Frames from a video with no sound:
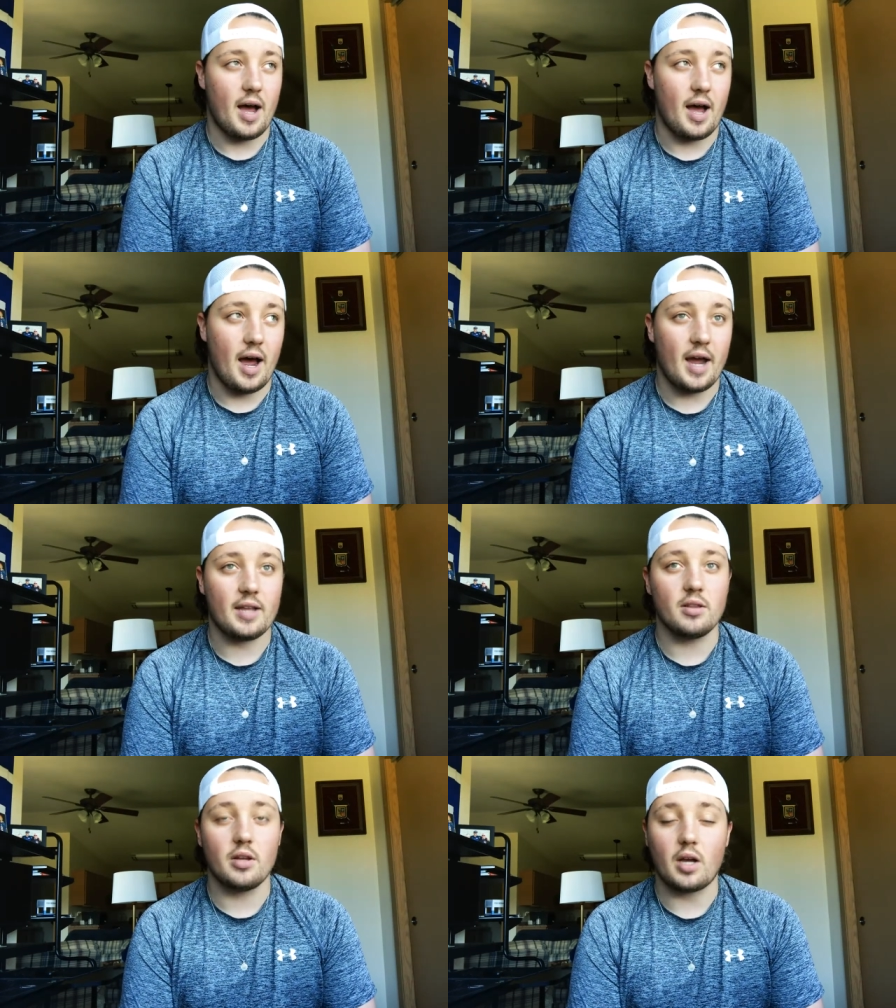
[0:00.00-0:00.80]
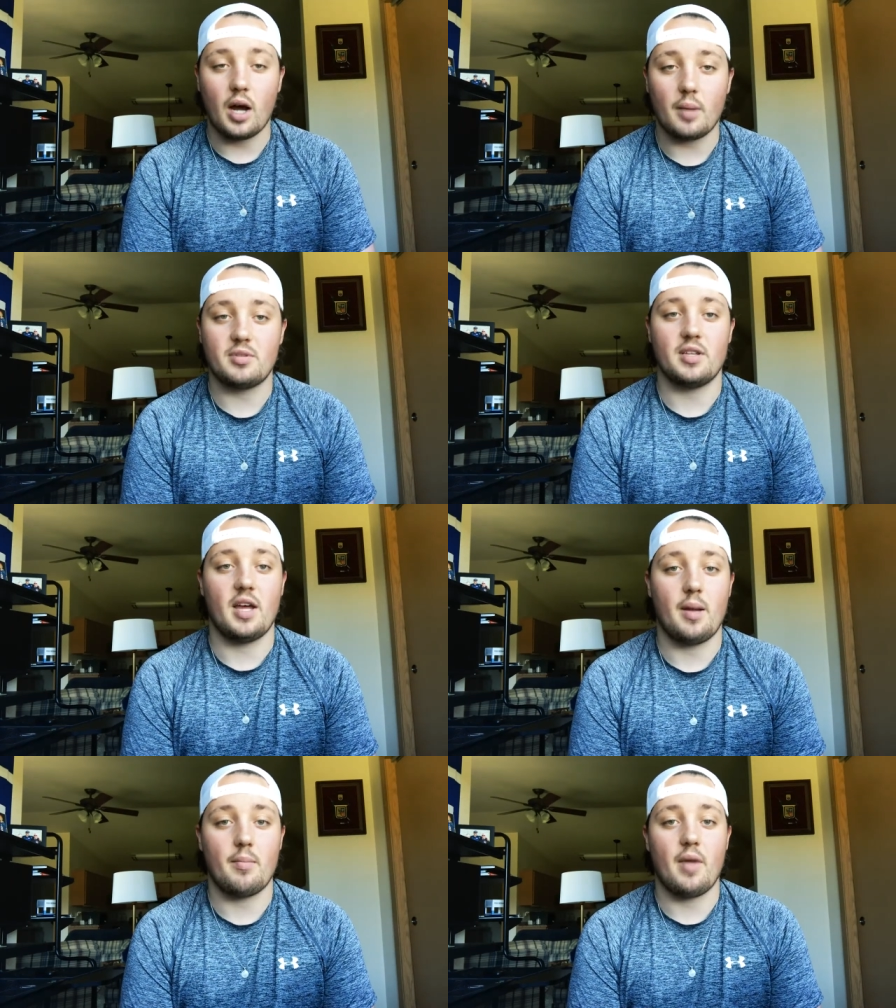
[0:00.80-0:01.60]
I look up to
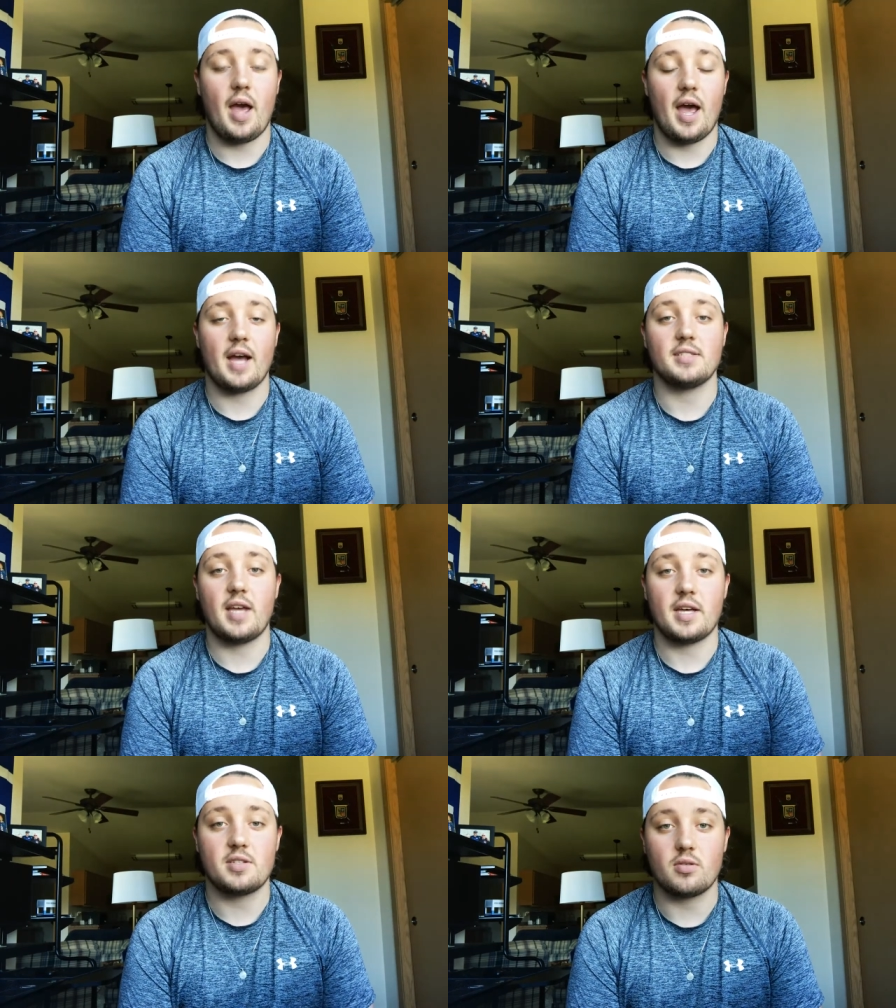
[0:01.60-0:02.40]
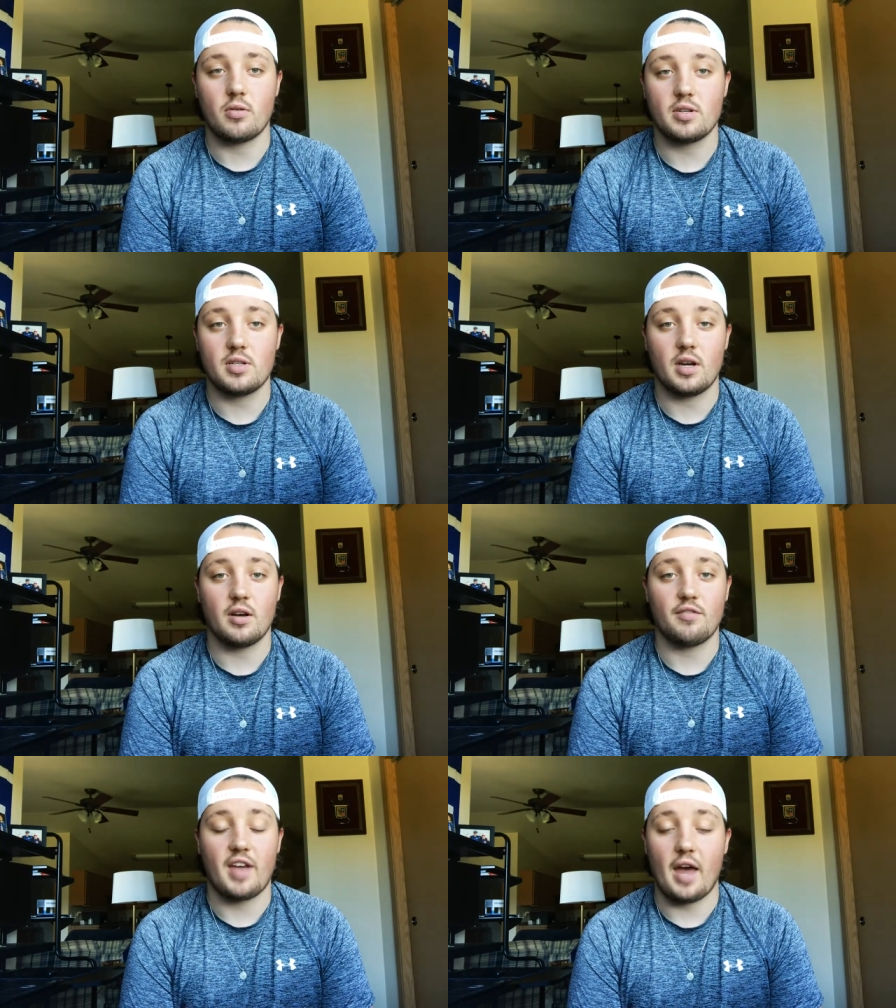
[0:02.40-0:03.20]
them as a source
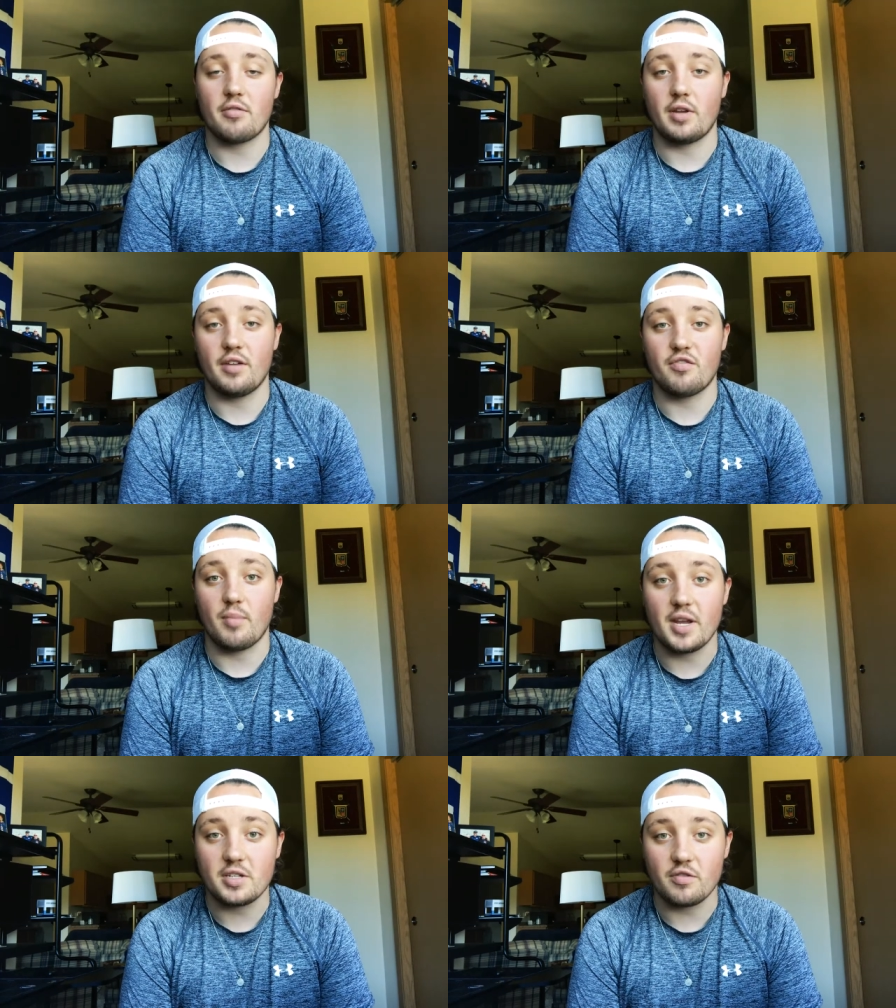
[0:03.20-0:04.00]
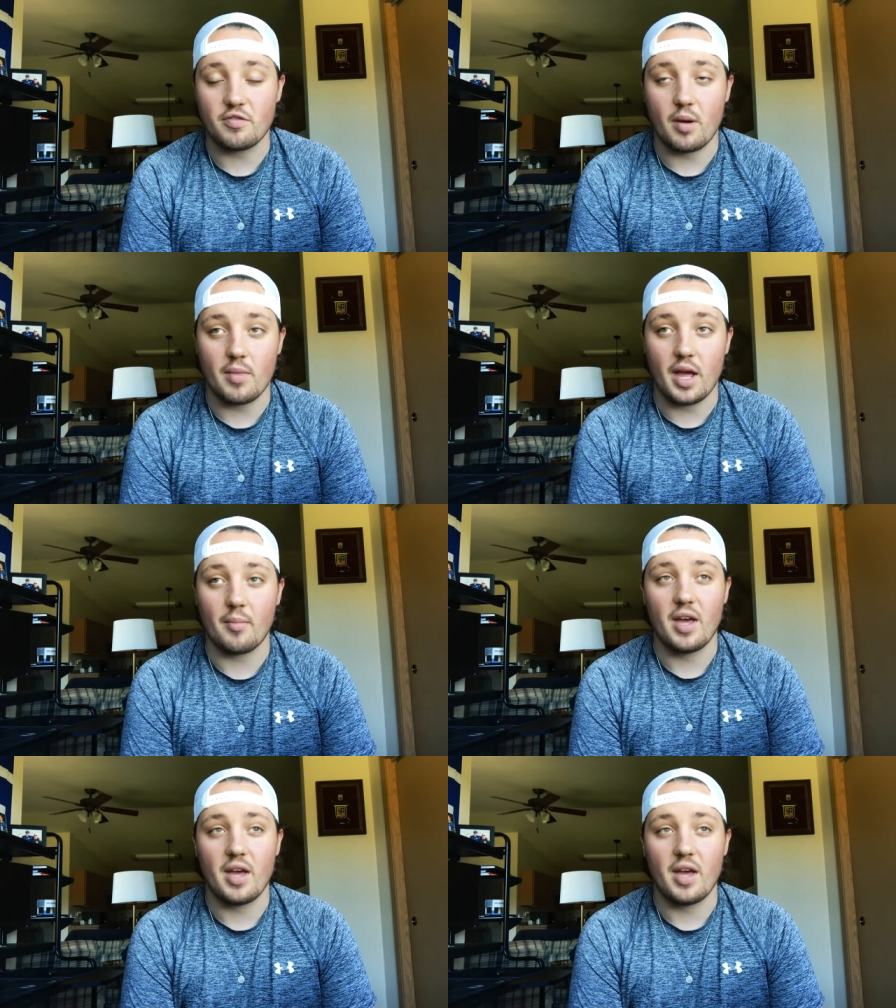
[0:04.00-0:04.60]
of gathering information from them,